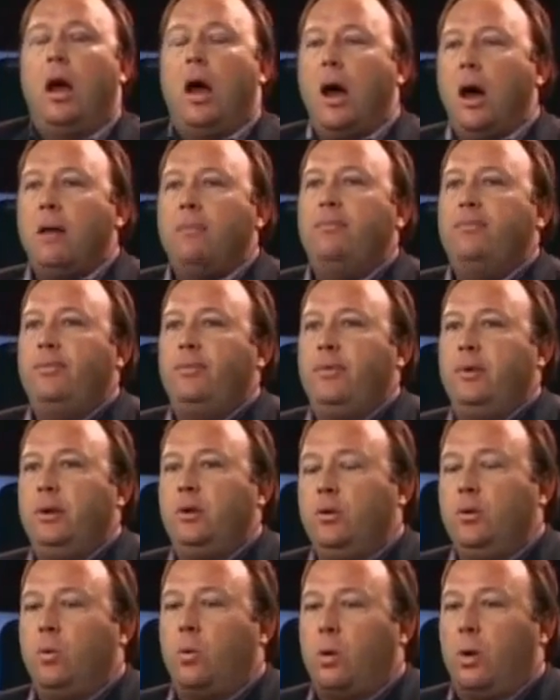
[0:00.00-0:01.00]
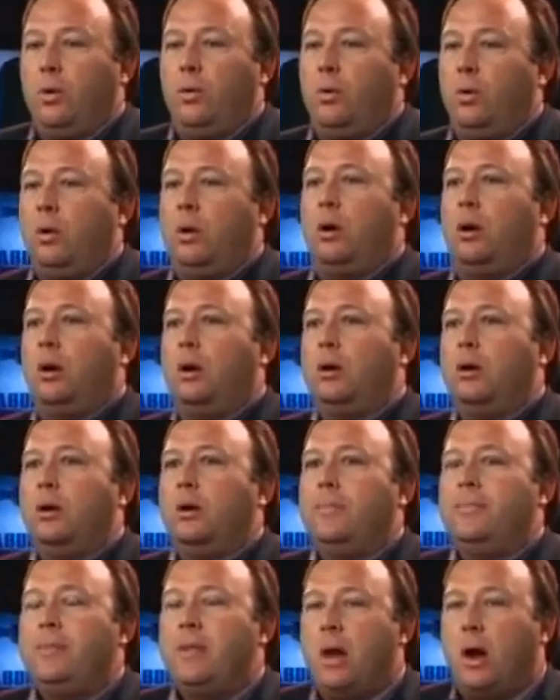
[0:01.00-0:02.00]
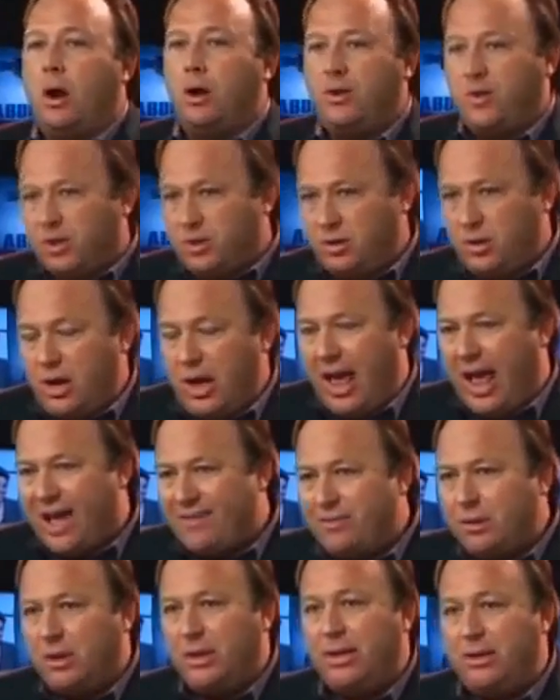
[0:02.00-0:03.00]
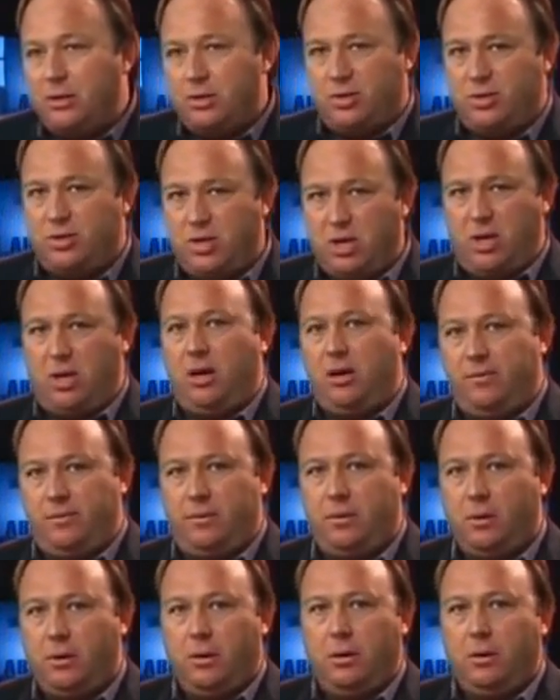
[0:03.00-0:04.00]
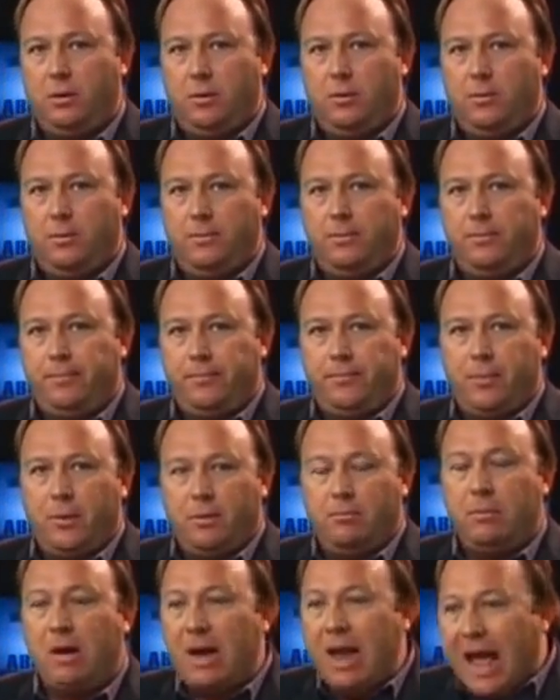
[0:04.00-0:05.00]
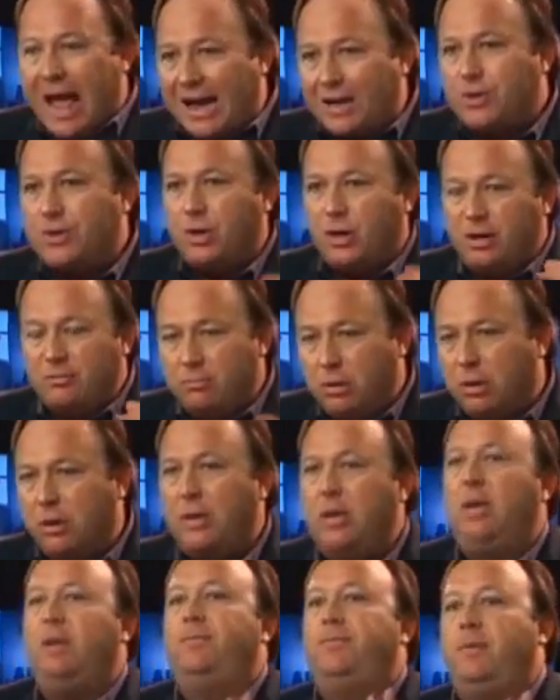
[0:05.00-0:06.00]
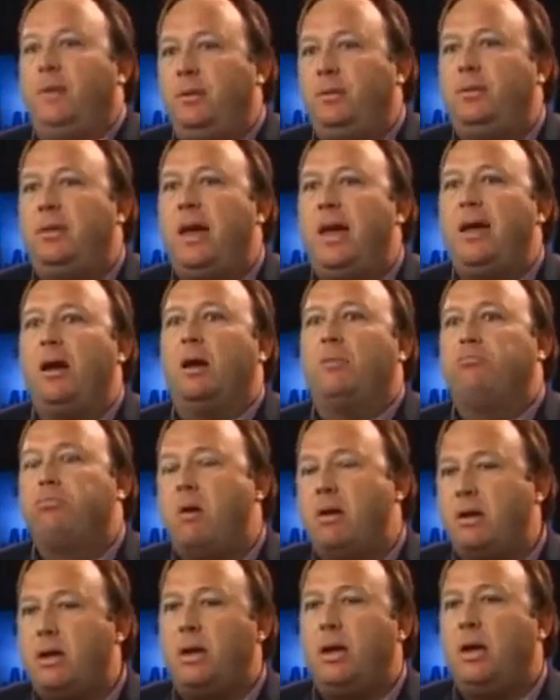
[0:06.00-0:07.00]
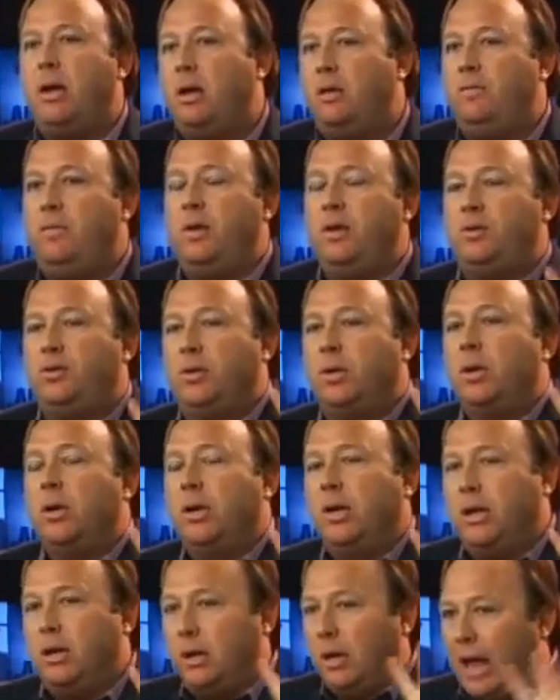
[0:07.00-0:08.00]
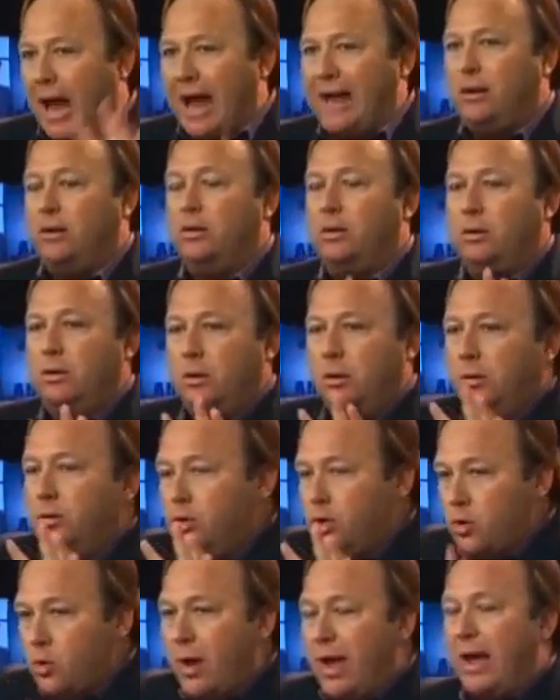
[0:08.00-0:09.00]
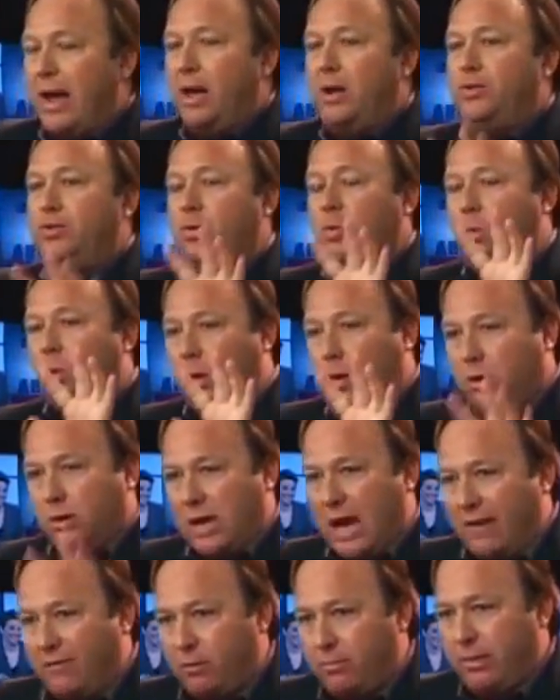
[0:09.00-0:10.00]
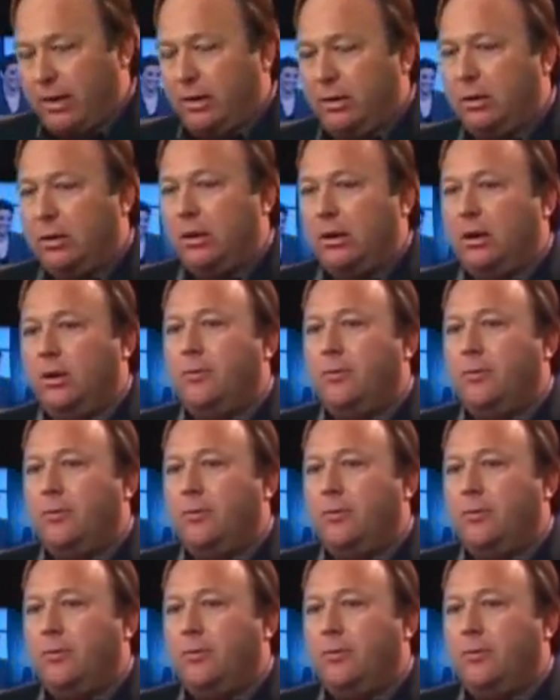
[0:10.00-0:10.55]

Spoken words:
of the New World Order are heavily deceived, but actually believe that they are bringing in this enlightened New Age world government